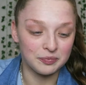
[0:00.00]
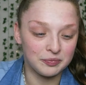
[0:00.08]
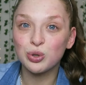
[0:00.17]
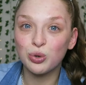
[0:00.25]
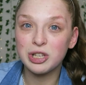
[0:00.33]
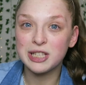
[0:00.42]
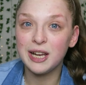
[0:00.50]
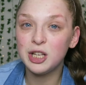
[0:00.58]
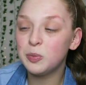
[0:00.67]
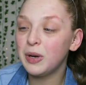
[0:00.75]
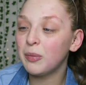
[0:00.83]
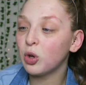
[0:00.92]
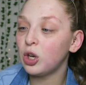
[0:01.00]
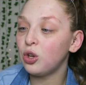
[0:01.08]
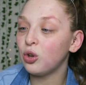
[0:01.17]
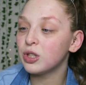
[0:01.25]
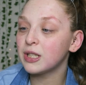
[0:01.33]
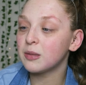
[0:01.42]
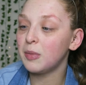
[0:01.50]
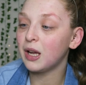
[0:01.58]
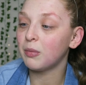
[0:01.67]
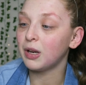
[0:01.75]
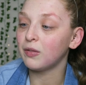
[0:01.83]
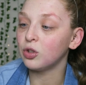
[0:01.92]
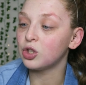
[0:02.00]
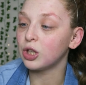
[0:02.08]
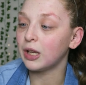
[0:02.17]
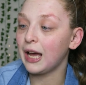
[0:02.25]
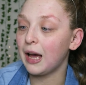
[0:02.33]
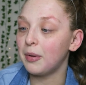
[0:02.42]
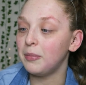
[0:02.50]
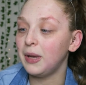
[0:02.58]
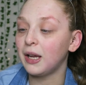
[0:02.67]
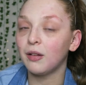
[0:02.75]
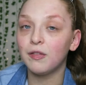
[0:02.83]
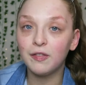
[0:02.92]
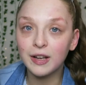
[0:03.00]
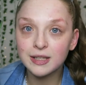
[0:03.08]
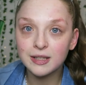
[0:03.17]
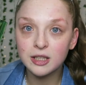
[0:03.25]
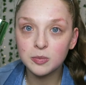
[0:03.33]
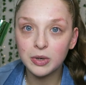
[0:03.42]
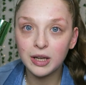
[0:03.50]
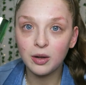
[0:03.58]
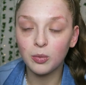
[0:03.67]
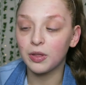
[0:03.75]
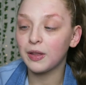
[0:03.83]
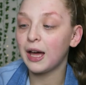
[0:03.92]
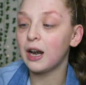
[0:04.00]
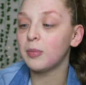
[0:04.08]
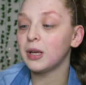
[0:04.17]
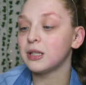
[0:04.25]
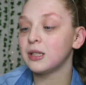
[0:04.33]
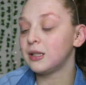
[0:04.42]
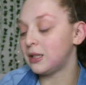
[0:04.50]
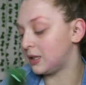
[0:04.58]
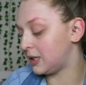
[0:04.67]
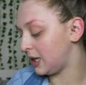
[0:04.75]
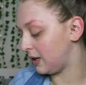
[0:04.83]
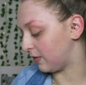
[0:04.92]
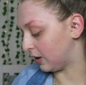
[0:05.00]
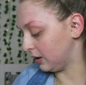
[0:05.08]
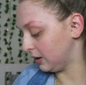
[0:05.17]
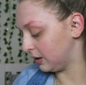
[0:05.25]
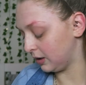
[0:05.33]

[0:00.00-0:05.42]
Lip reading: So the setting spray I'm going to use is a Makeup Revolution Calming Makeup Fixing Spray with Cannabis Sativa.